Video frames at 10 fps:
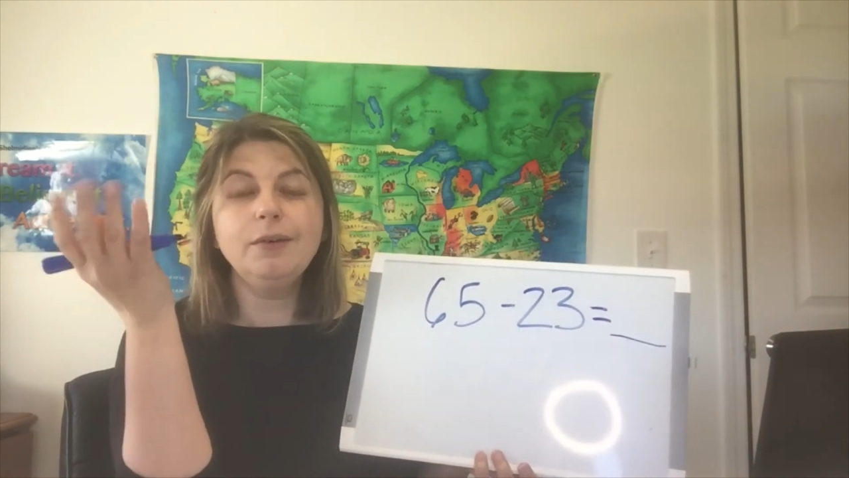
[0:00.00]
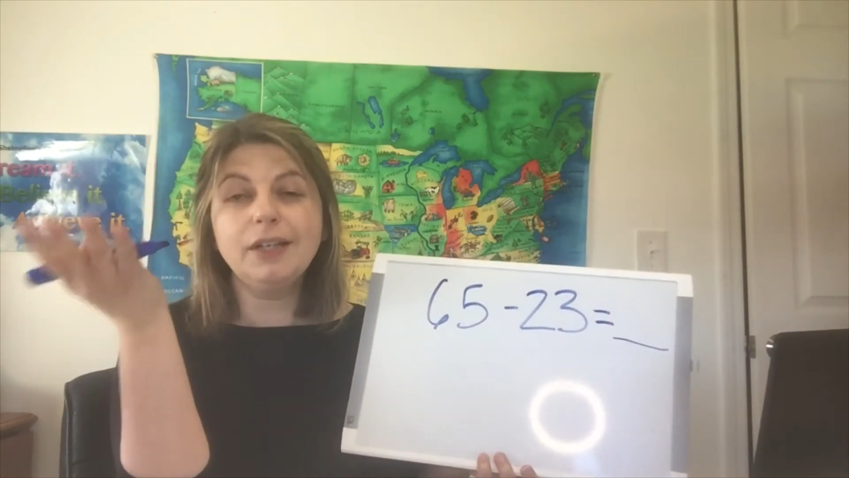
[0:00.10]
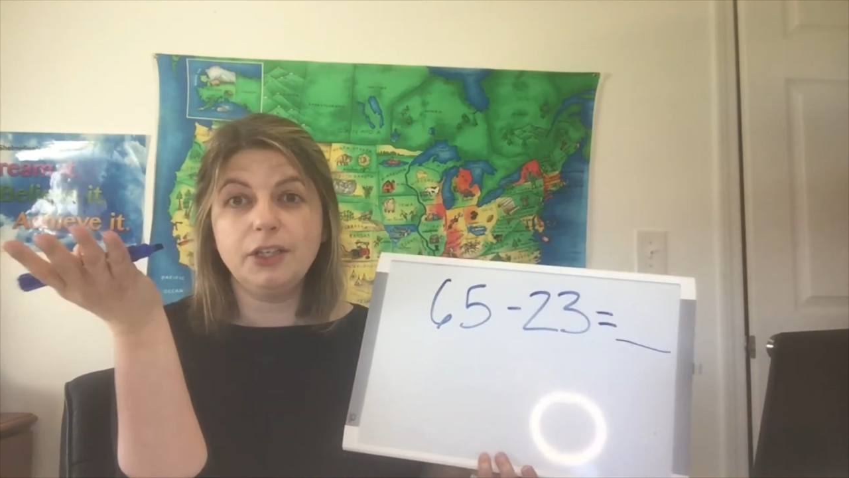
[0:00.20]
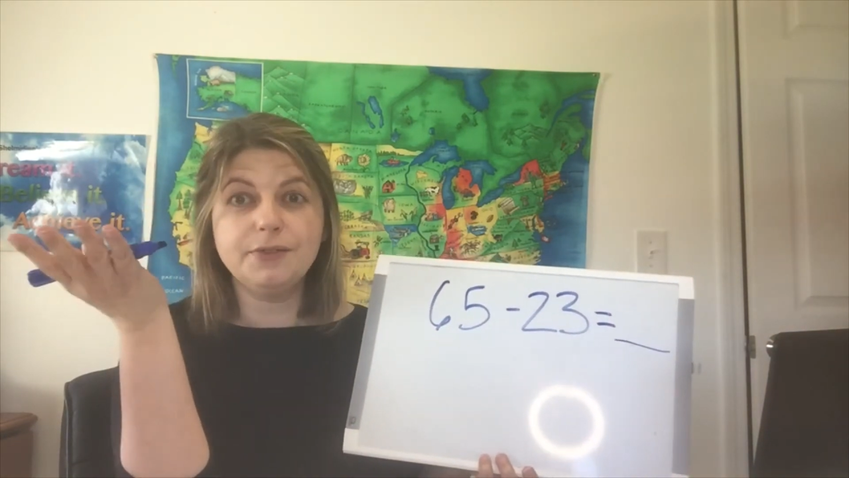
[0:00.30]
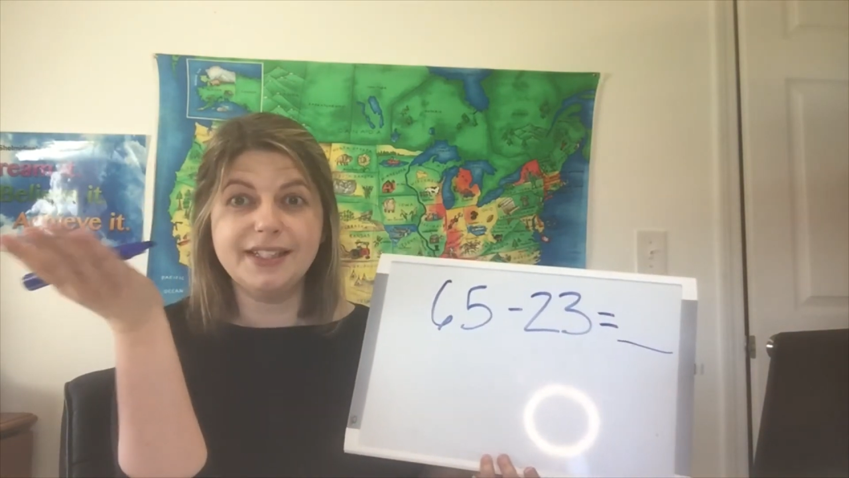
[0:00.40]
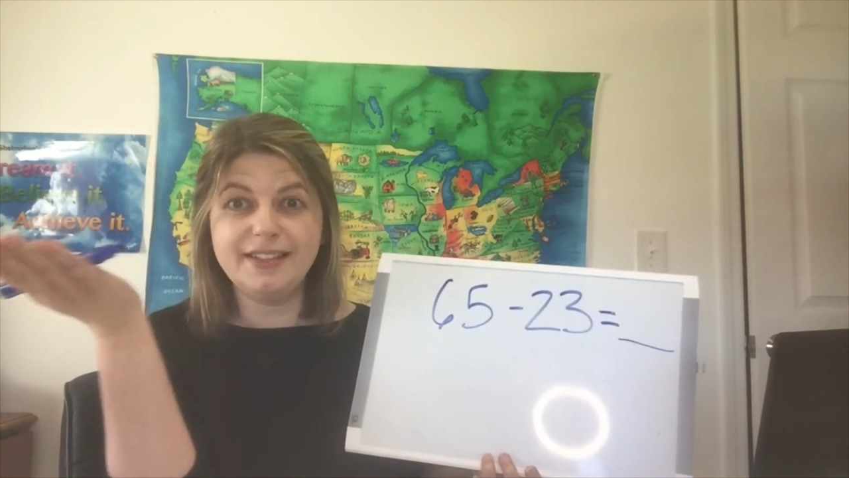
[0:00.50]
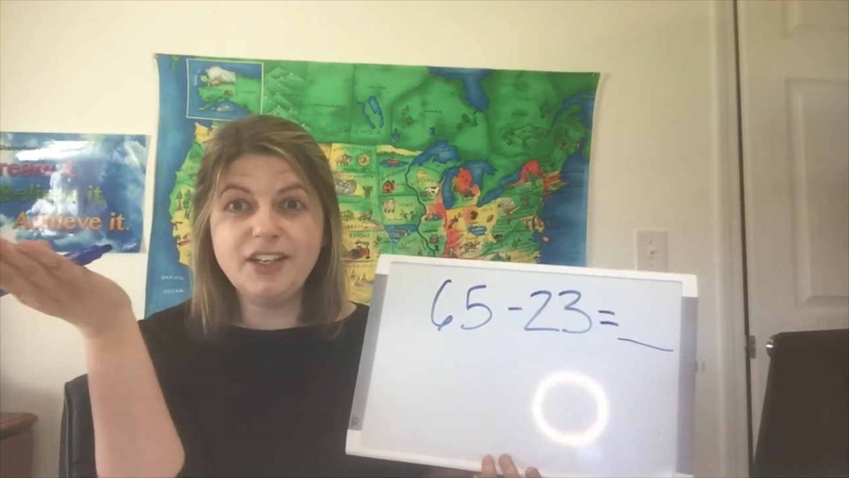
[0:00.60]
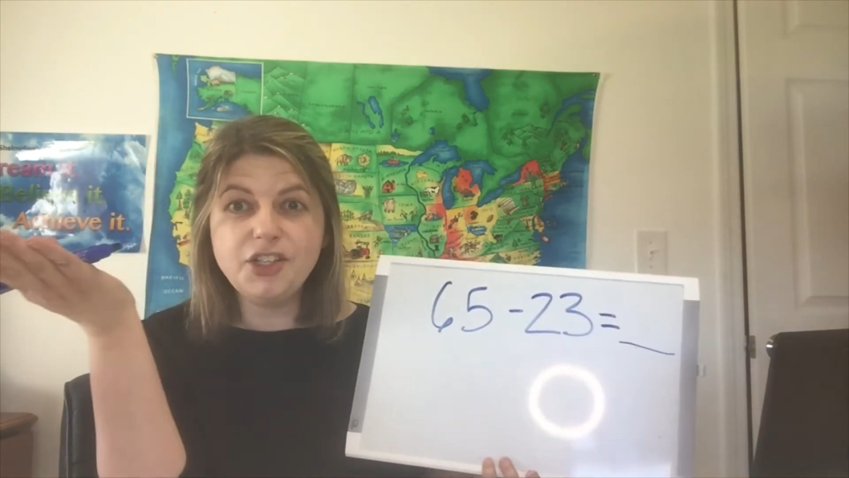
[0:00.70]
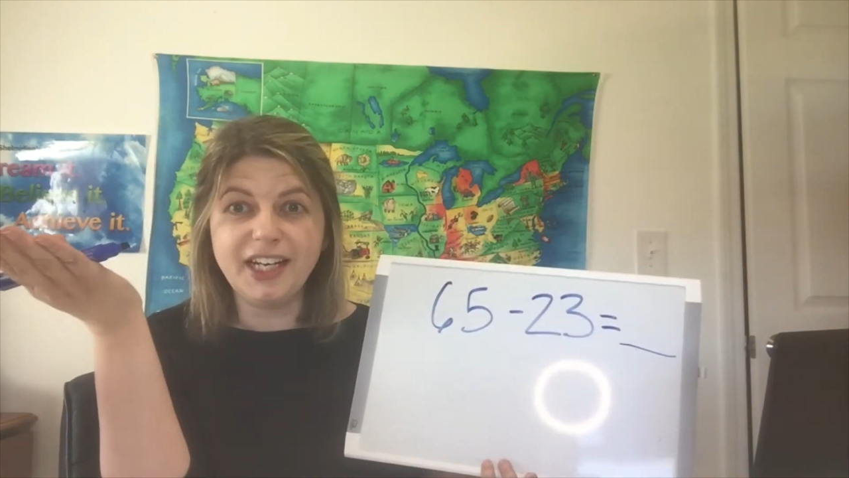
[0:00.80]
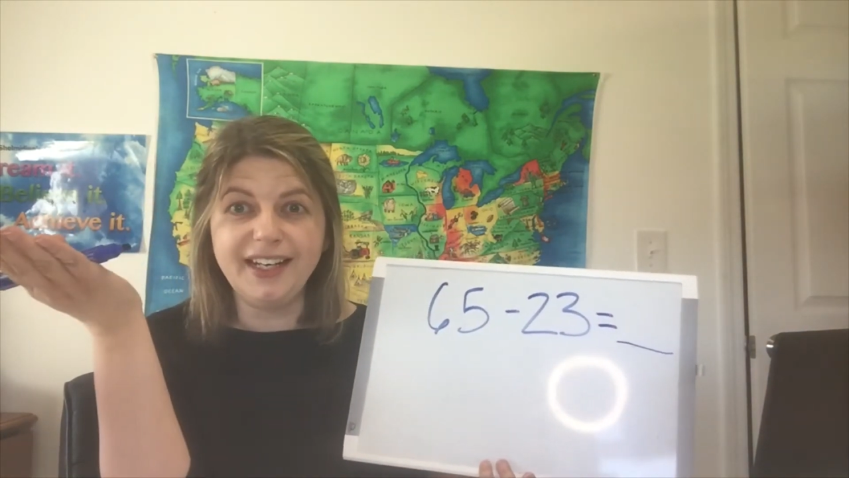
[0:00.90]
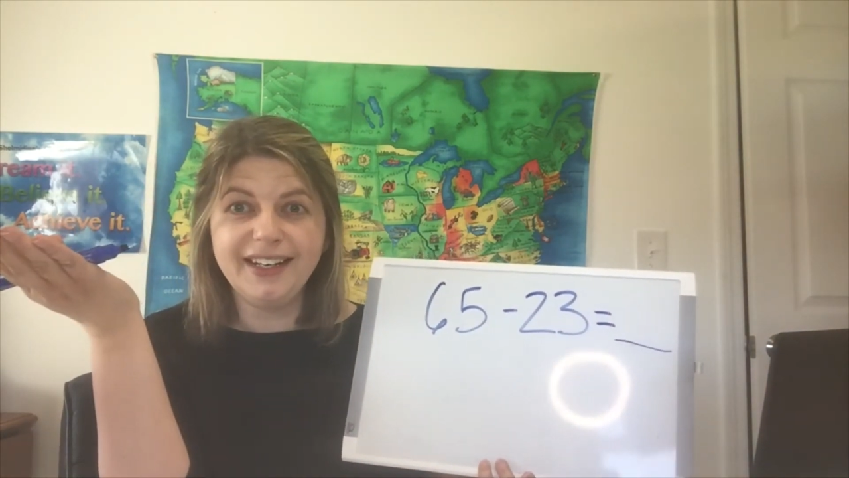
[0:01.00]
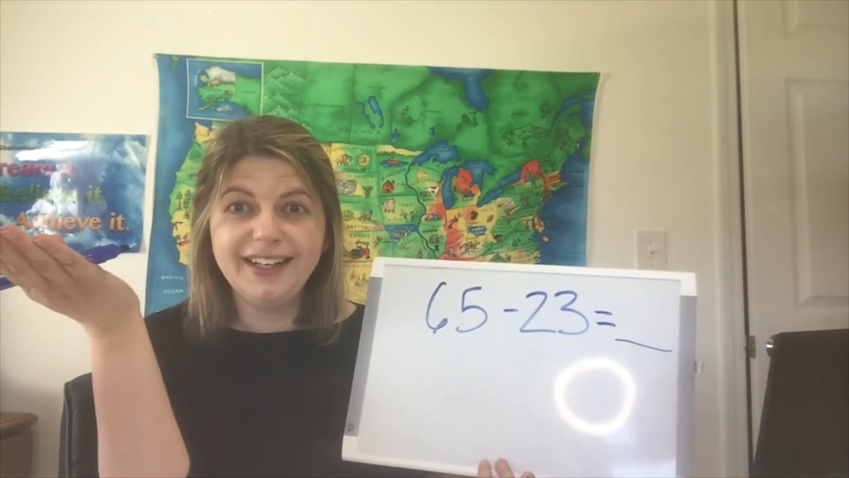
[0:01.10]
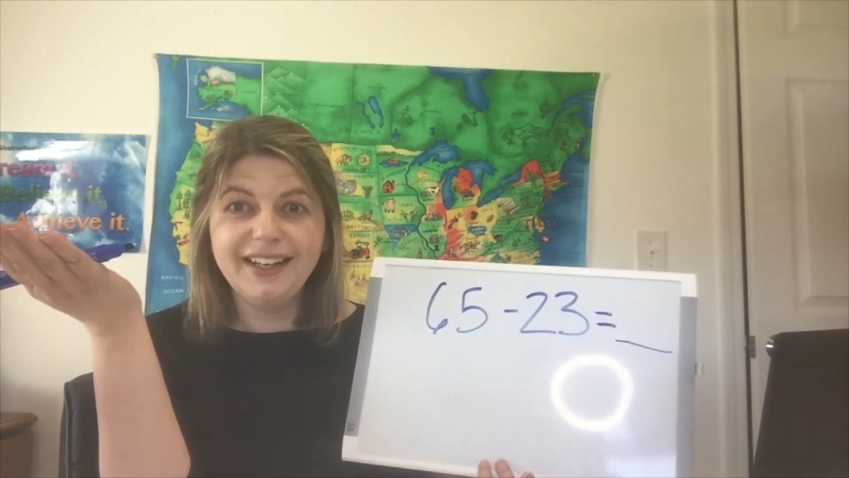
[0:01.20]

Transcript: want to use addition.